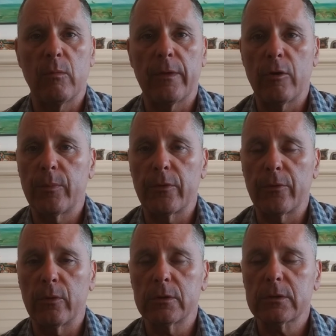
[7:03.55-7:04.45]
when they open their
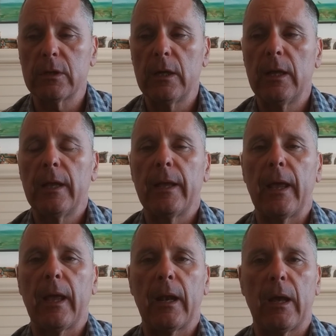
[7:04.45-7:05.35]
doors,
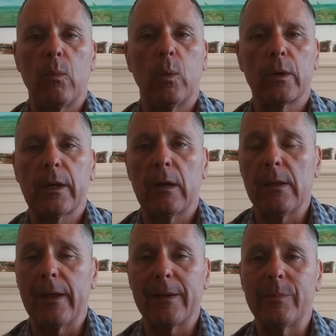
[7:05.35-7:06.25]
and I work out
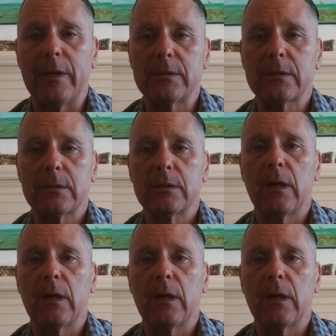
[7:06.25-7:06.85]
like a beast.